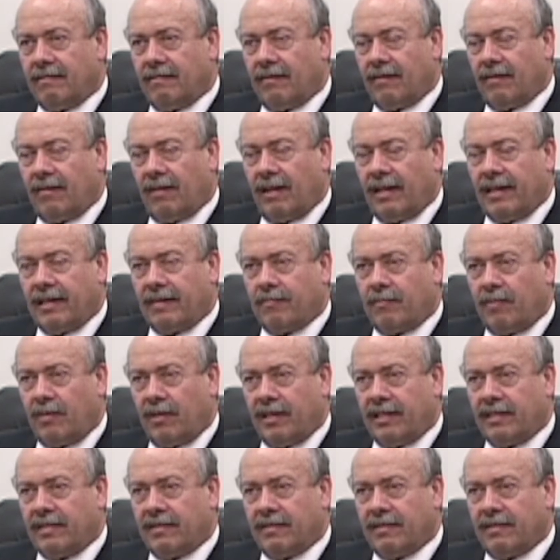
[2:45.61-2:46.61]
unlike
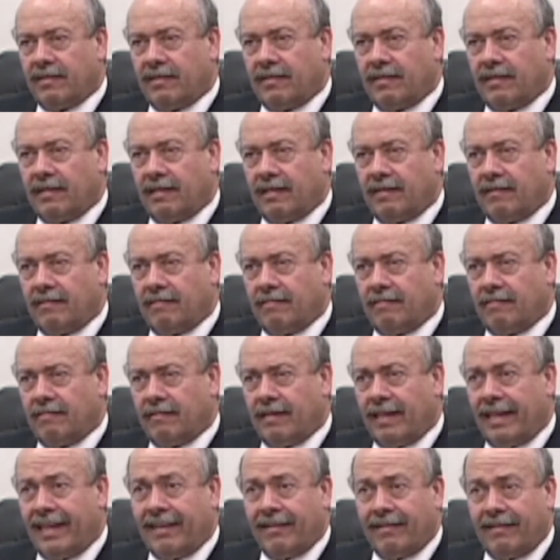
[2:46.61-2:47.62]
places that
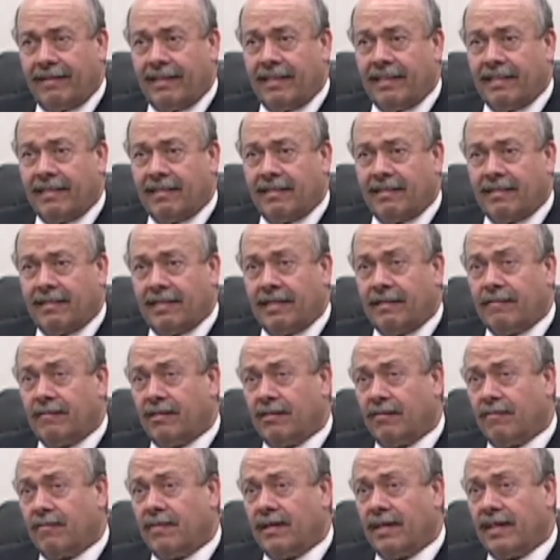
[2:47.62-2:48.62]
nowadays seem
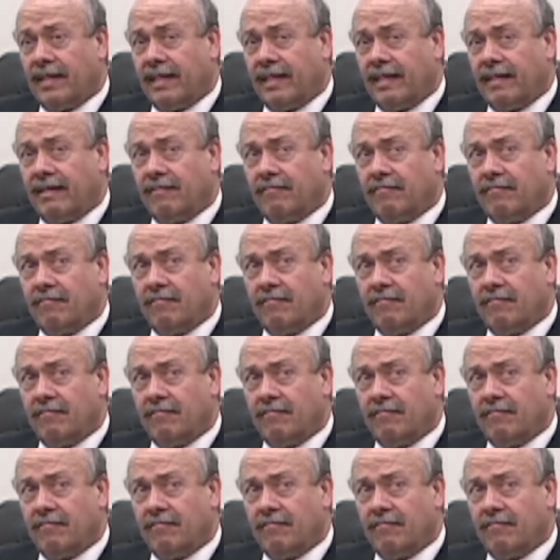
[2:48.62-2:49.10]
to be